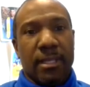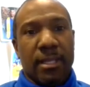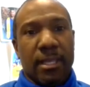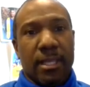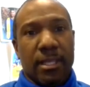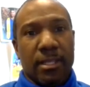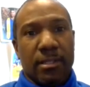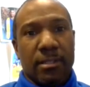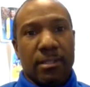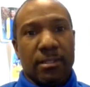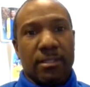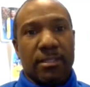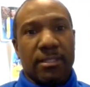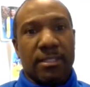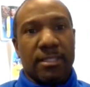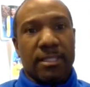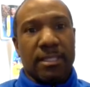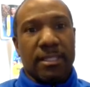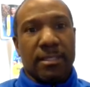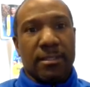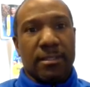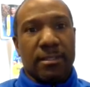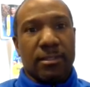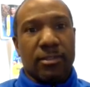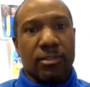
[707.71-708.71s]
a good
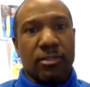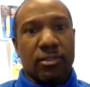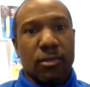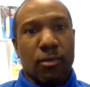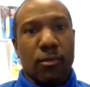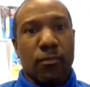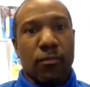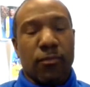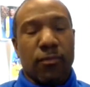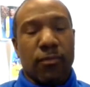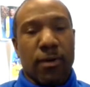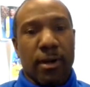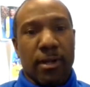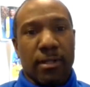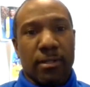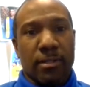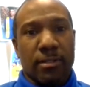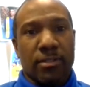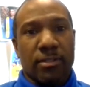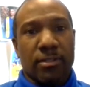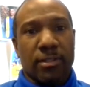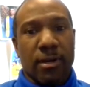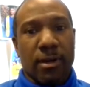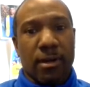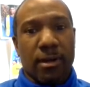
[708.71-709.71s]
season so far and
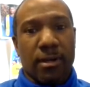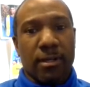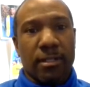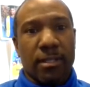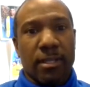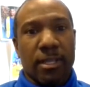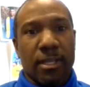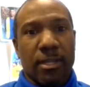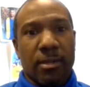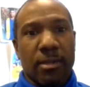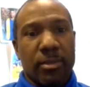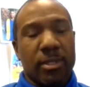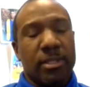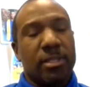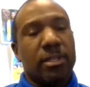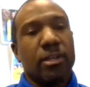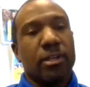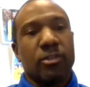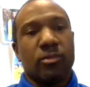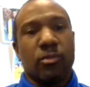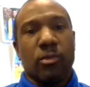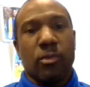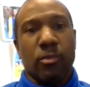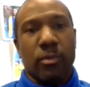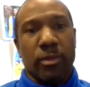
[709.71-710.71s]
start
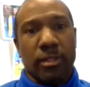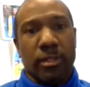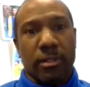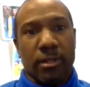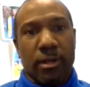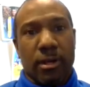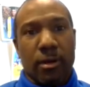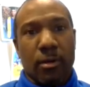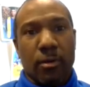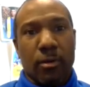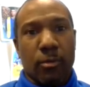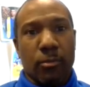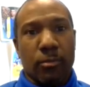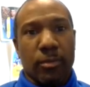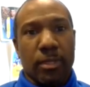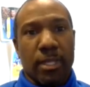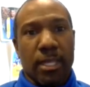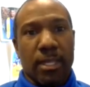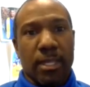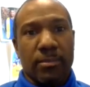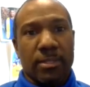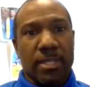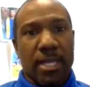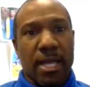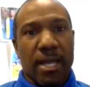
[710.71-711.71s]
because we're winning our home games,